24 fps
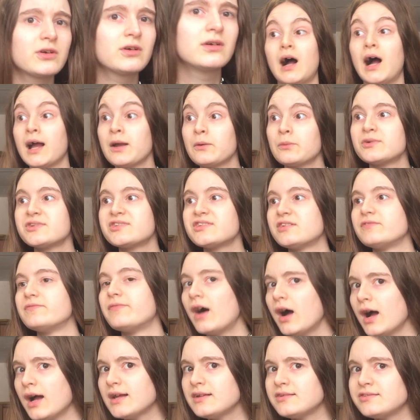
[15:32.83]
I was
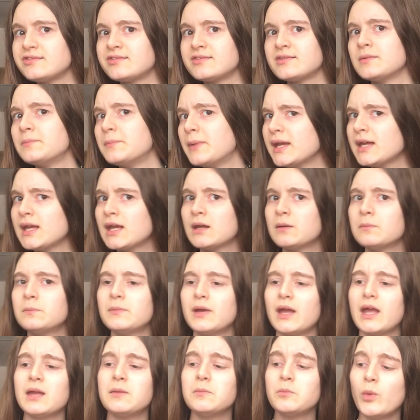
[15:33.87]
advised to make him
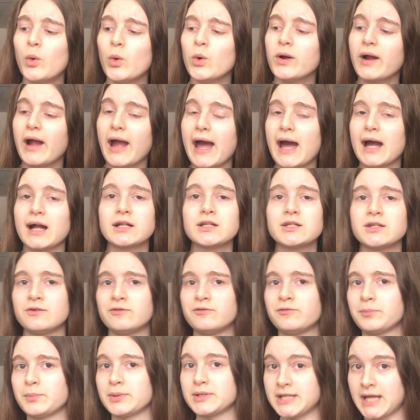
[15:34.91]
a more
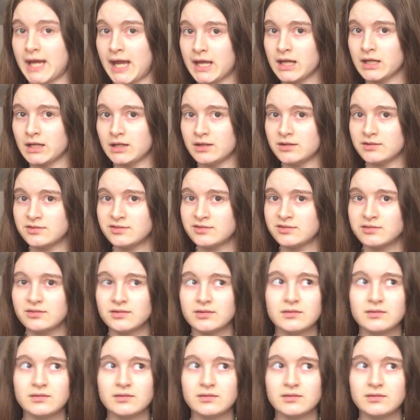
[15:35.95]
active protagonist.